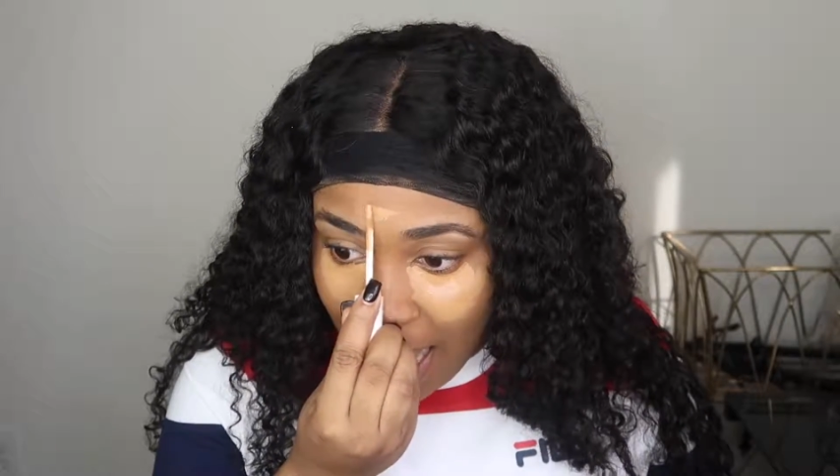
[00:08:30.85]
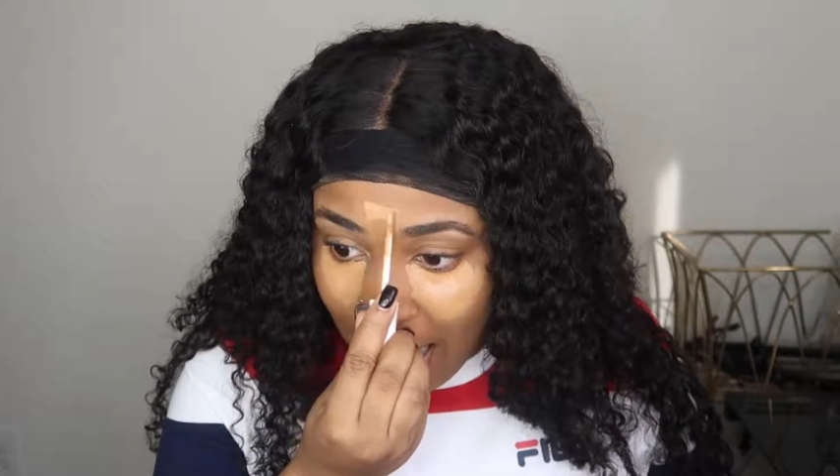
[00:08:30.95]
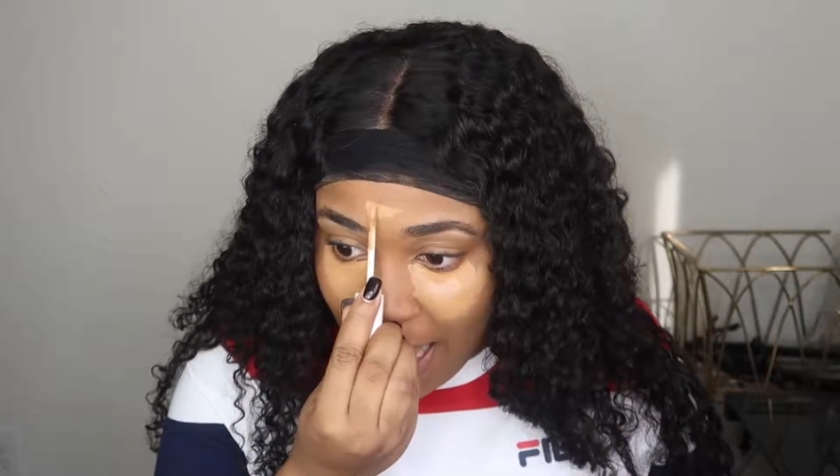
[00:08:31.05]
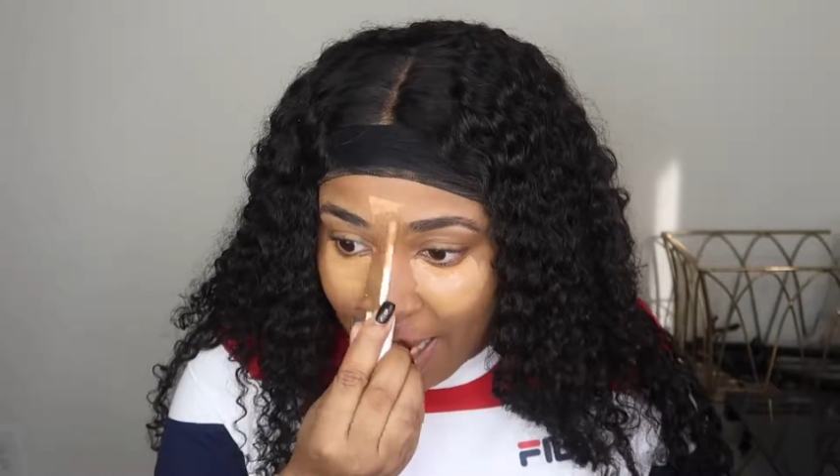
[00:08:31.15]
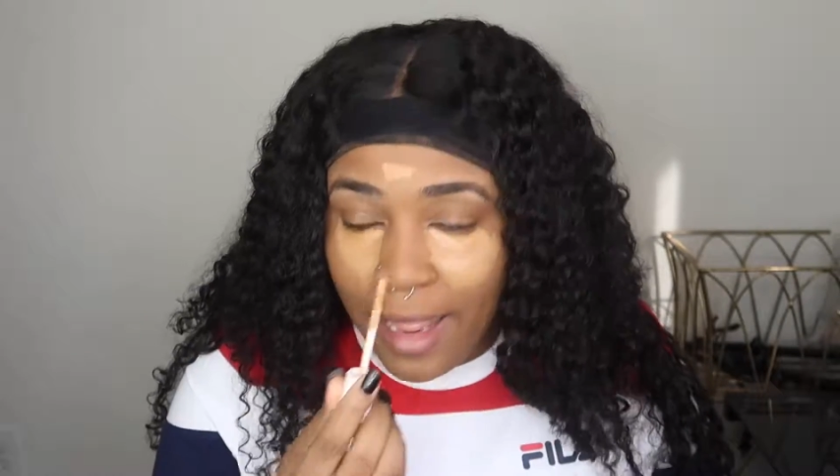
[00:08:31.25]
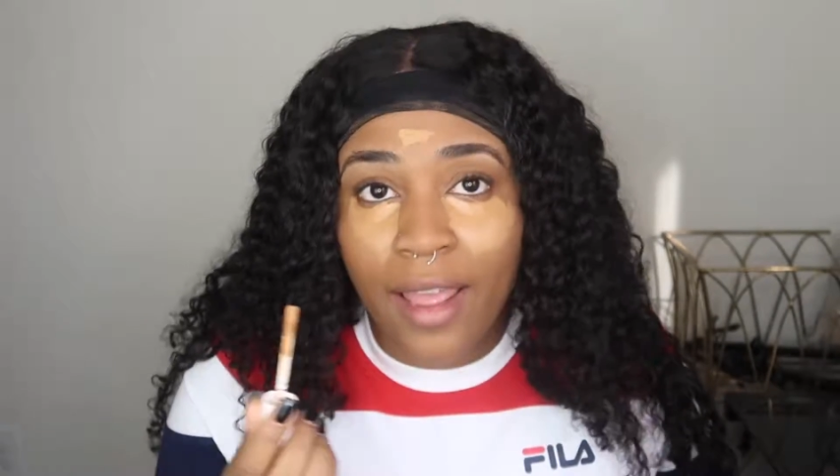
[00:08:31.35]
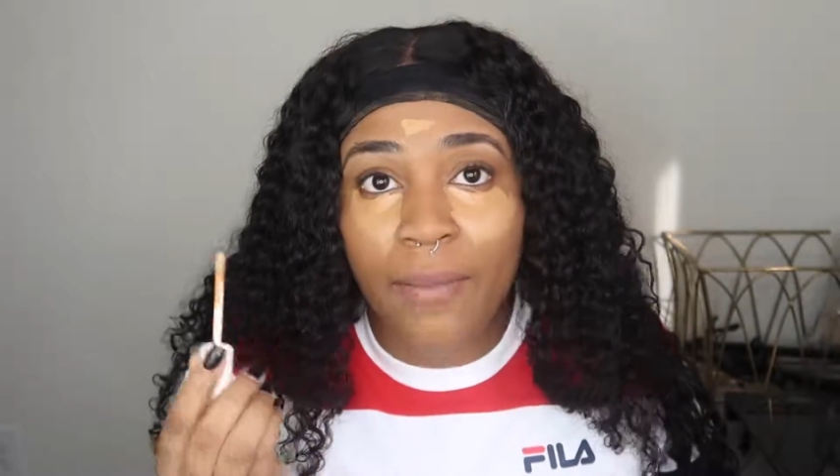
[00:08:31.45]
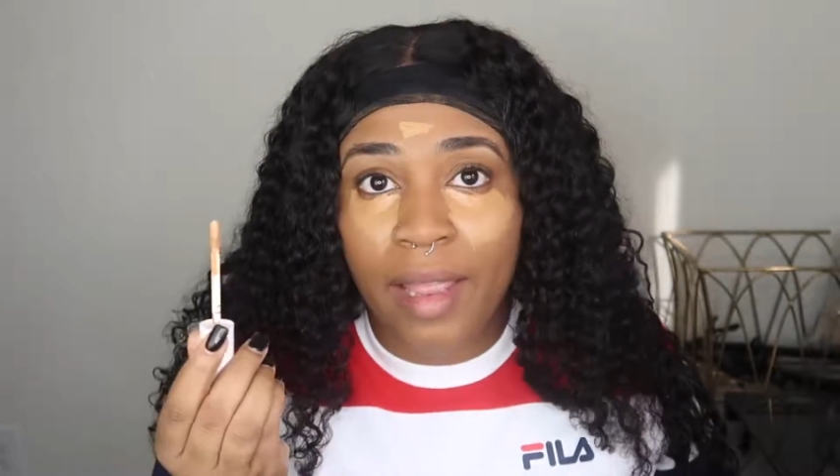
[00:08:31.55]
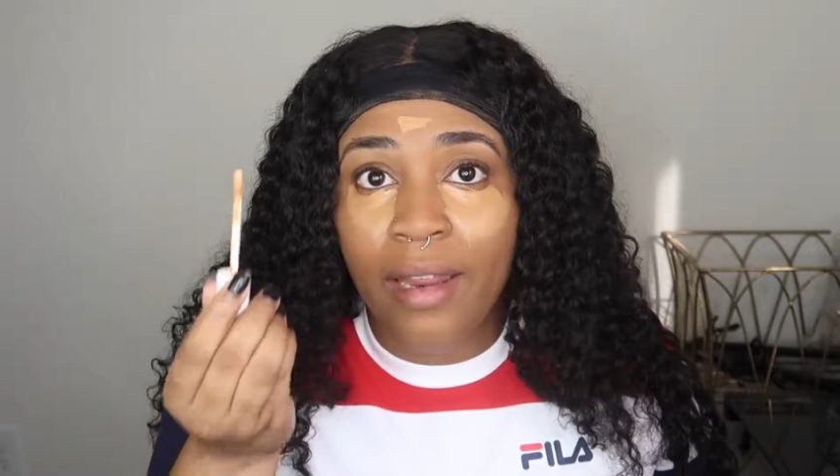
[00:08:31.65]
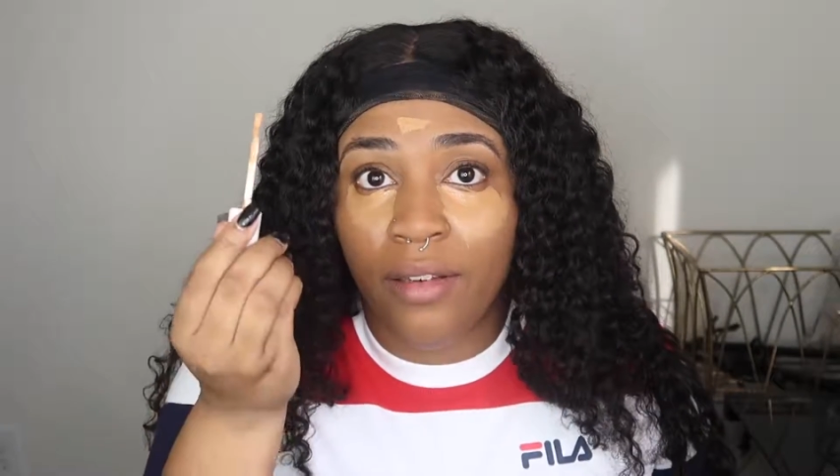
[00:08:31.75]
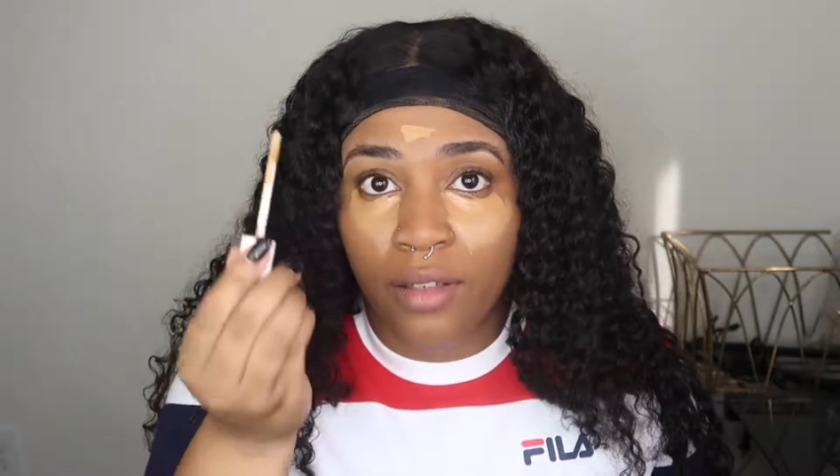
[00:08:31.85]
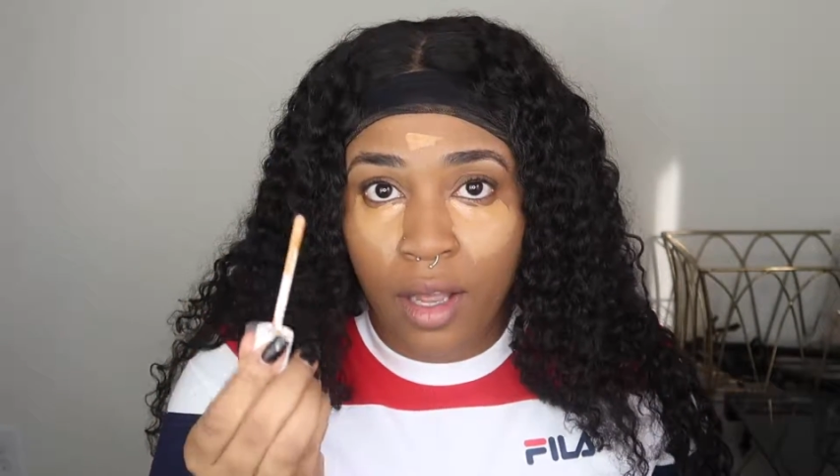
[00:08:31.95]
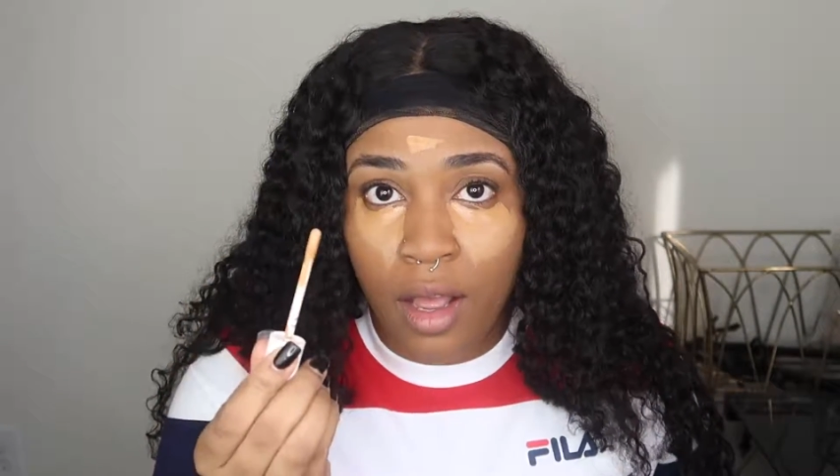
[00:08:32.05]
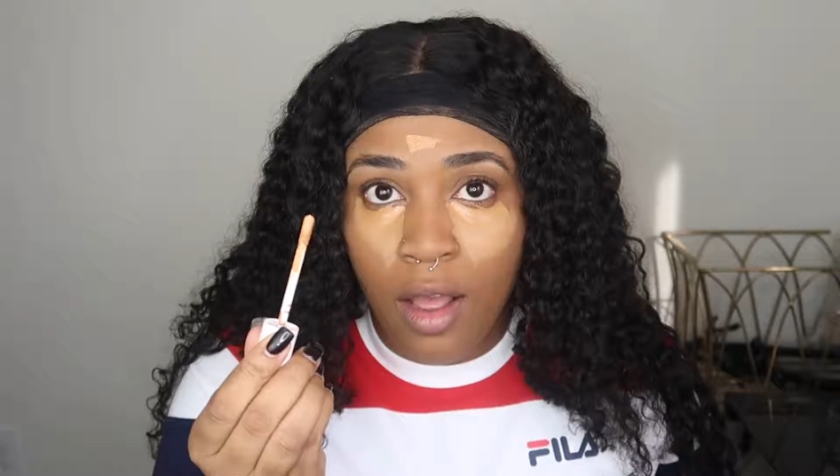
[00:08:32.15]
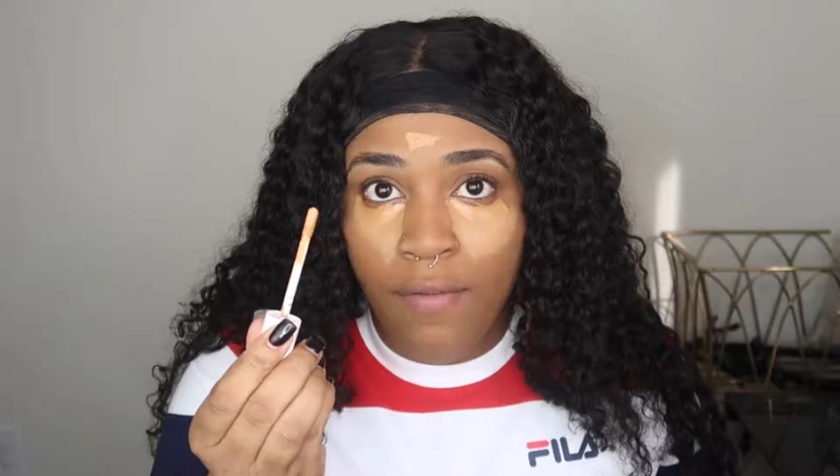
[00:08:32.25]
I am in
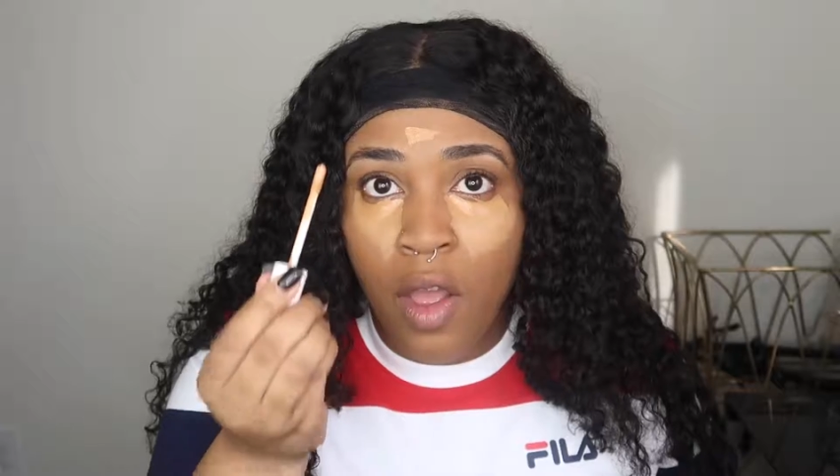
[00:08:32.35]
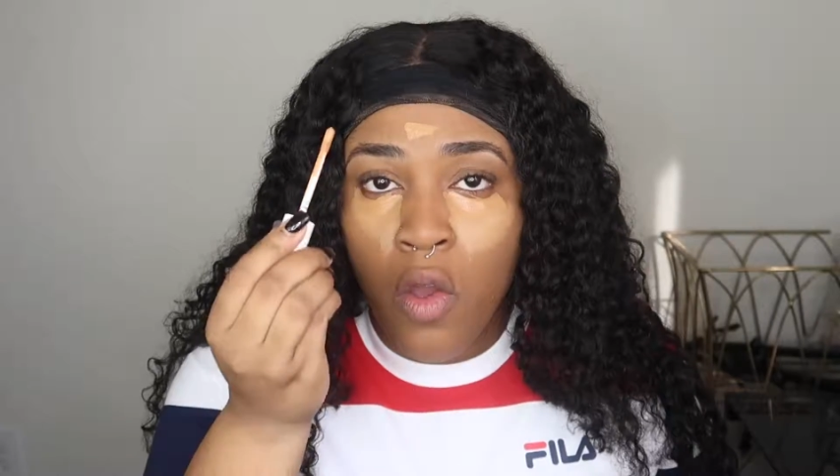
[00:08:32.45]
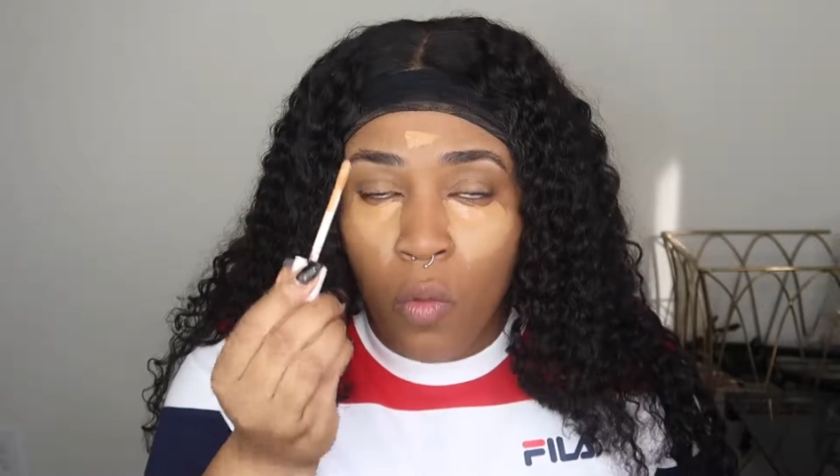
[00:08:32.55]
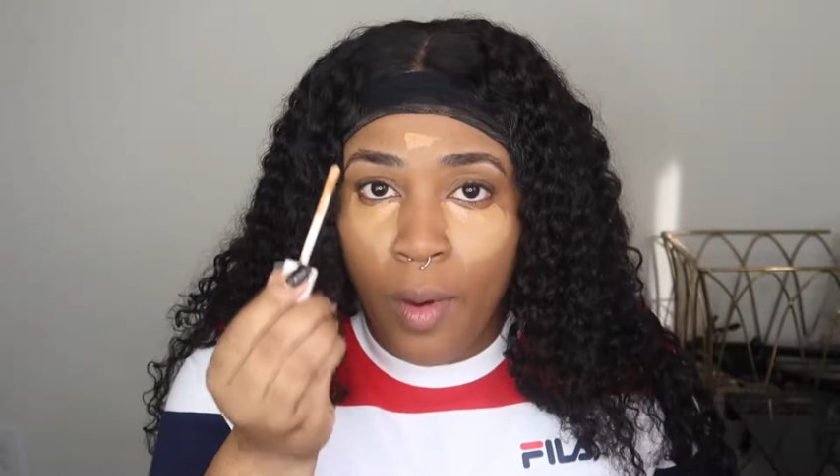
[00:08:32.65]
love